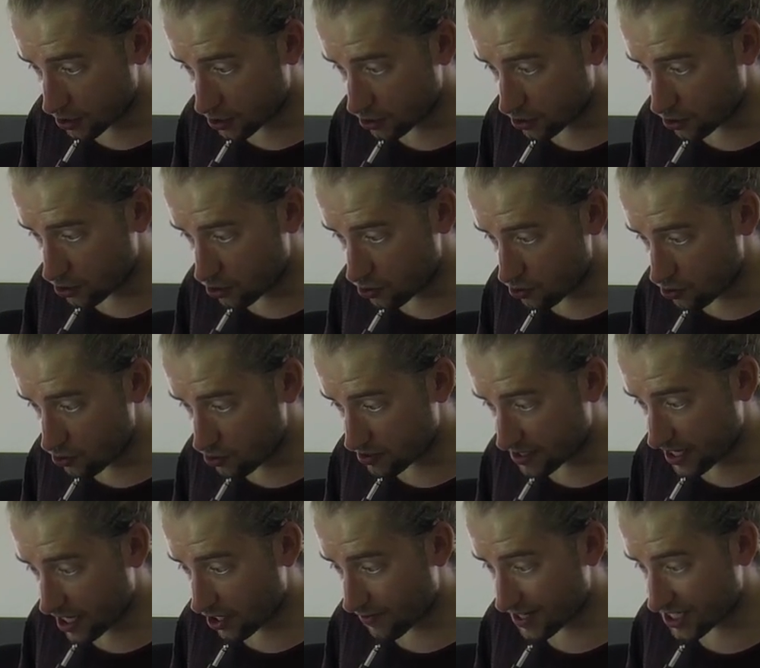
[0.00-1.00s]
use
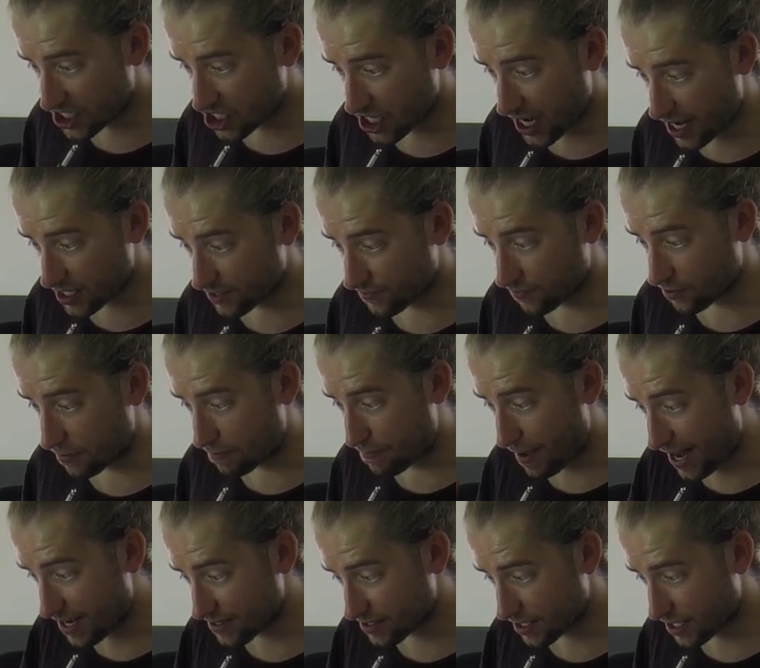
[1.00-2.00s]
TRS jacks for a
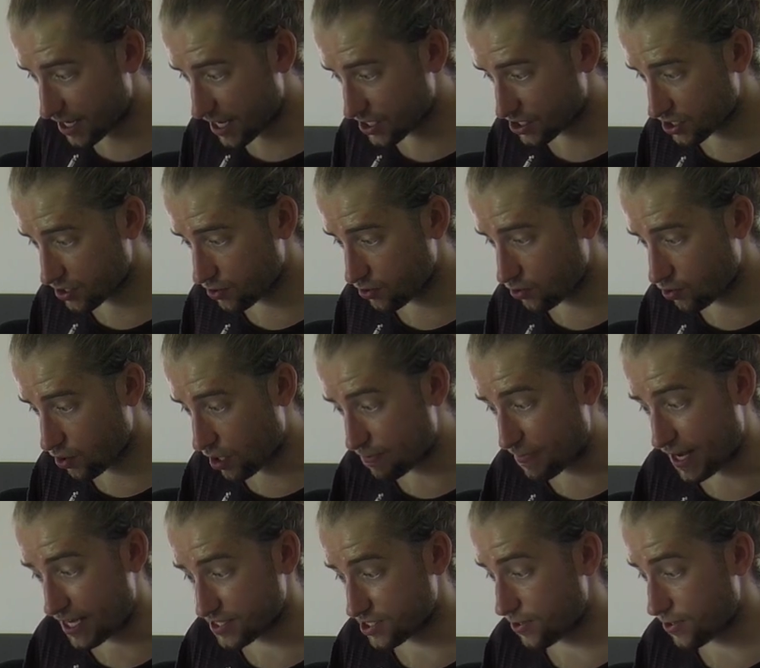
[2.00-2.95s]
balanced connection or unbalanced.